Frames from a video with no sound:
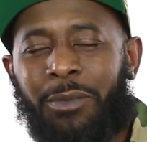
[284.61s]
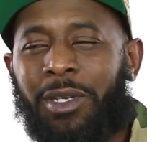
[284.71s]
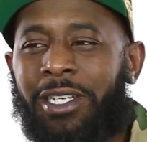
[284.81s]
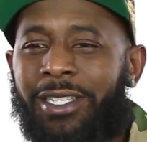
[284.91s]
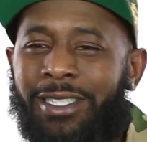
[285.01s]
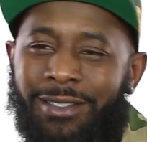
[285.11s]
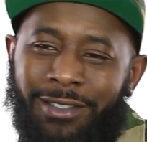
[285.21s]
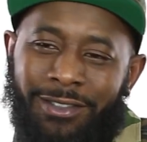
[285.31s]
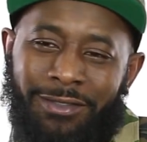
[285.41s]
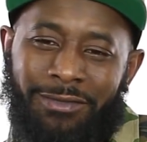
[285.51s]

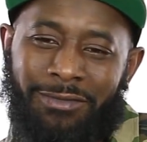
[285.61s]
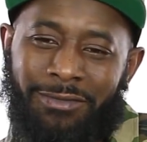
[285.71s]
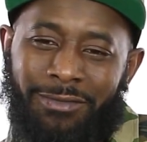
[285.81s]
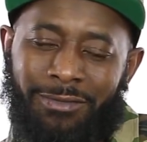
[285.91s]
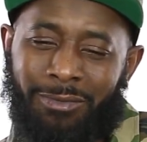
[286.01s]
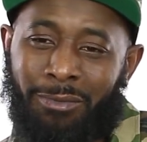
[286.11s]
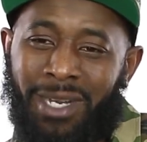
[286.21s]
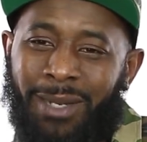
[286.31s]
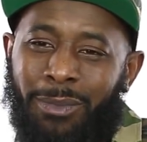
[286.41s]
Because my